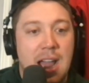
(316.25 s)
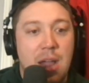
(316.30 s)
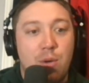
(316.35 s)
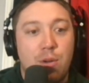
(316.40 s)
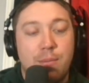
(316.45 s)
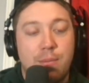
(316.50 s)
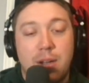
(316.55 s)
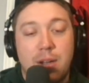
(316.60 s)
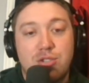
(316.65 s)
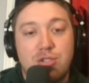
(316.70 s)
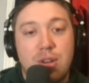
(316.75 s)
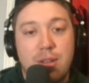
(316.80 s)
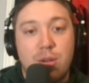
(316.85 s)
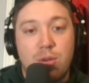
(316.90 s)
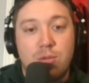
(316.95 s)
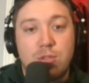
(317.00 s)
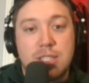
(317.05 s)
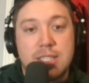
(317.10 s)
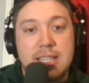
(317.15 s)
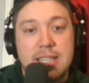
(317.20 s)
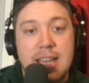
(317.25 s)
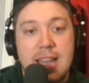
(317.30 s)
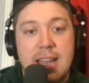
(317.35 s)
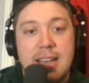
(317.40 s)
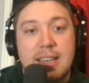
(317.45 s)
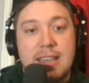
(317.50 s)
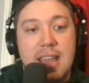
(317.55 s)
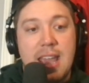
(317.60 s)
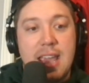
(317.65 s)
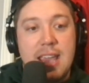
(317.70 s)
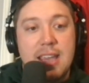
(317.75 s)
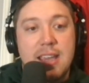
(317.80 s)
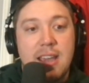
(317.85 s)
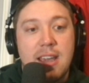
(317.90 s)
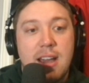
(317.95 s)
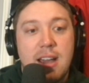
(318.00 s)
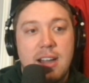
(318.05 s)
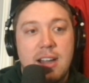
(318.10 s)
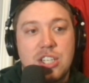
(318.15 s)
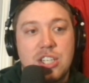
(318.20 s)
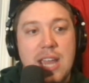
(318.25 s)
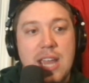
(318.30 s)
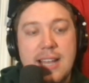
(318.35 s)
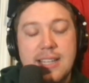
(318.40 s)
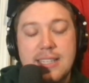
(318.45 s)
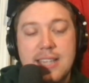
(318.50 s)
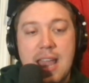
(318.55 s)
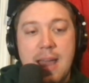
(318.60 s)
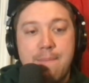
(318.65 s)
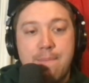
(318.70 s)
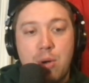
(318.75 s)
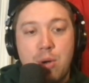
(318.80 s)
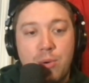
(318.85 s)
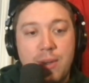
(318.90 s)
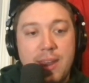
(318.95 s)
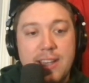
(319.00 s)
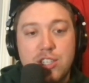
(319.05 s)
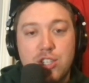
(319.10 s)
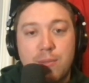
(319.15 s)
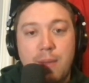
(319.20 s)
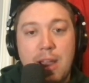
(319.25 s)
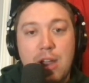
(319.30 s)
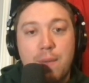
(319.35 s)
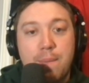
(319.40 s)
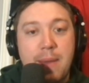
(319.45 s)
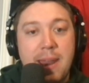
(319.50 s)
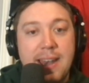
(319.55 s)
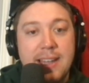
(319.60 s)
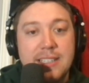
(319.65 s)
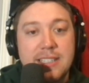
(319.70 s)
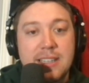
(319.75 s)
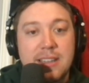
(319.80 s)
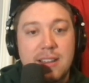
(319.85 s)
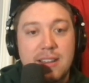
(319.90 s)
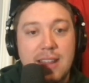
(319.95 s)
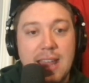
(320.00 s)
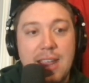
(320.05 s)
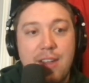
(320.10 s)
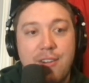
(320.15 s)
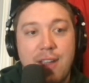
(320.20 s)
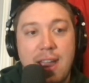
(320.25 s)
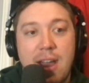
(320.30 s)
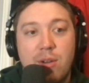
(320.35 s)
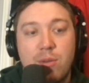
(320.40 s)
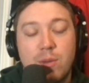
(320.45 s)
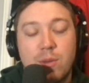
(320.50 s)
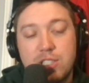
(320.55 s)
I would much rather sit and take a chance at Bo Nix or Michael Penix in the late round,